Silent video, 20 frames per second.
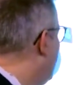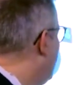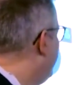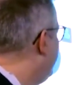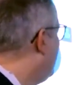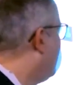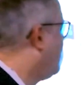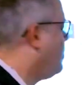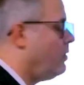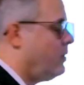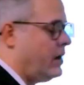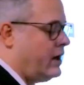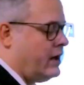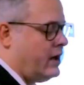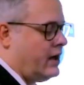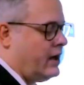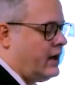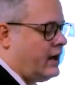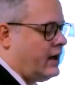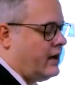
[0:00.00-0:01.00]

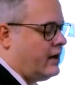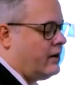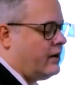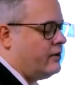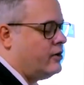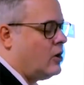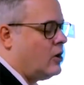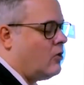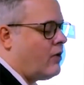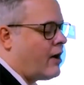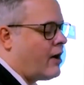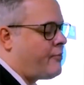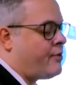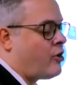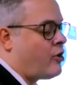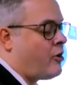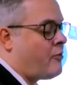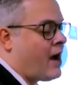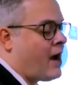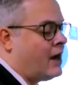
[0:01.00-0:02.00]
no
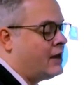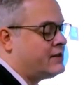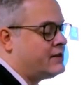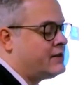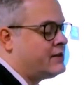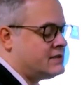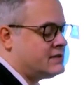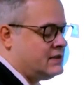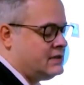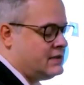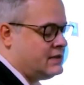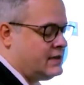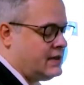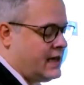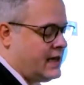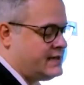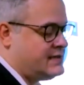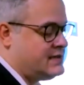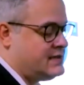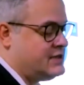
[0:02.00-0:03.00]
abnormalities in the
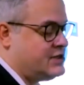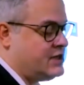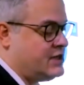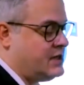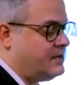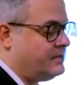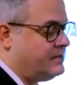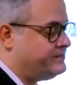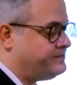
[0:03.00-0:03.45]
ECG.